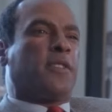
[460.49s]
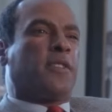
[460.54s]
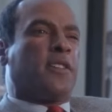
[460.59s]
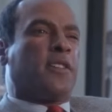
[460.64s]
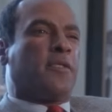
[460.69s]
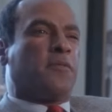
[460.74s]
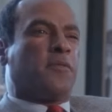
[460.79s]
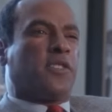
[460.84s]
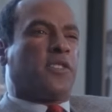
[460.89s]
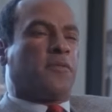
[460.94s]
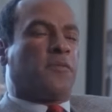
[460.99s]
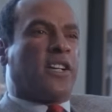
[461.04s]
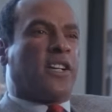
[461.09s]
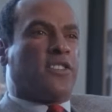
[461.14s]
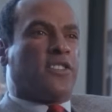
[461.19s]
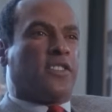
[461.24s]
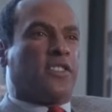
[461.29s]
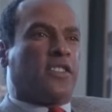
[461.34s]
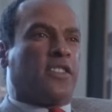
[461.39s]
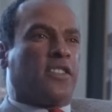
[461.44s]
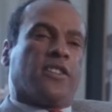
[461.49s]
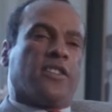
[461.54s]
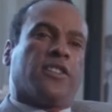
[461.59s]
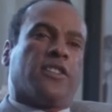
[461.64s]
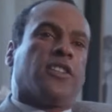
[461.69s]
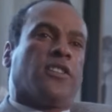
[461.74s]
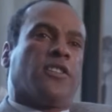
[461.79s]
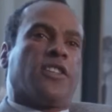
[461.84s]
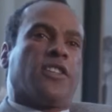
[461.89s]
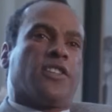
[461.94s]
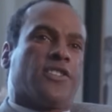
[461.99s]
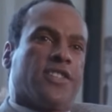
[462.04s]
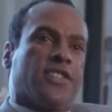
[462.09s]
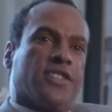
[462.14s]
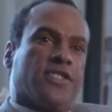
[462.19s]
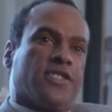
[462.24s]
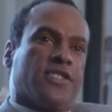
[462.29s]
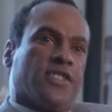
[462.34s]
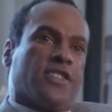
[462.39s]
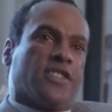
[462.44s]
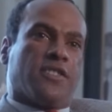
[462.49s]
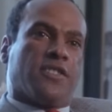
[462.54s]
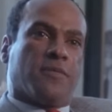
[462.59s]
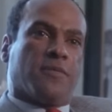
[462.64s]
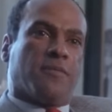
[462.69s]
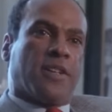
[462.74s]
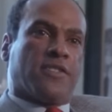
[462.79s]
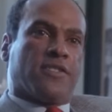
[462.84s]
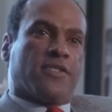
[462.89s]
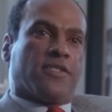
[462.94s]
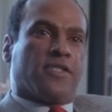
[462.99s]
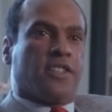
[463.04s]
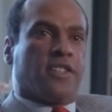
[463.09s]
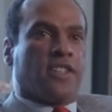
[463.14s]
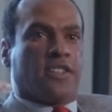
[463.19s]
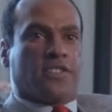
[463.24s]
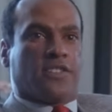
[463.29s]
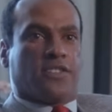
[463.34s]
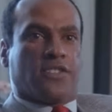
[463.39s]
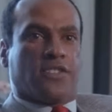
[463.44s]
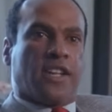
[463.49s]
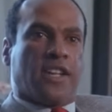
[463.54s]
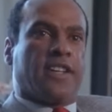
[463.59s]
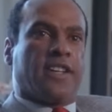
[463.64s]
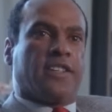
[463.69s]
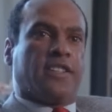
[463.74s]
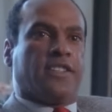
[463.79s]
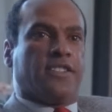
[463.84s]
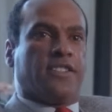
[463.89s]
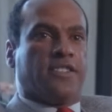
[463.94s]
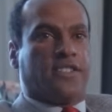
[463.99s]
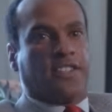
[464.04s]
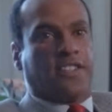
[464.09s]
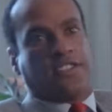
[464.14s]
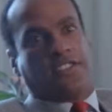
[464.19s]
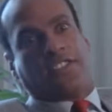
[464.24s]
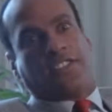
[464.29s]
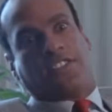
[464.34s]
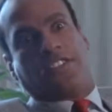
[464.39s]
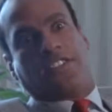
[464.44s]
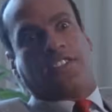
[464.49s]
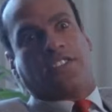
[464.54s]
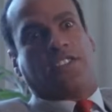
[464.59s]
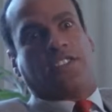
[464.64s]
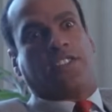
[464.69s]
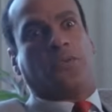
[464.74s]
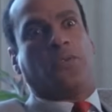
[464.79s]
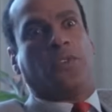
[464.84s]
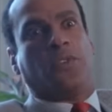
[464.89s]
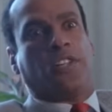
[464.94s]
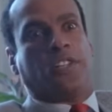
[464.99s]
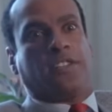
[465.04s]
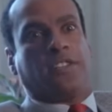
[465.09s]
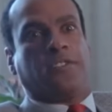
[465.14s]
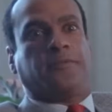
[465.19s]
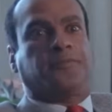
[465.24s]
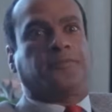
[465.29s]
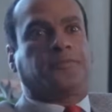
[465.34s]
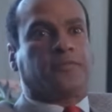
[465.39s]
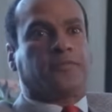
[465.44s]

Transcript: about in the early 60s, about 1960, 61,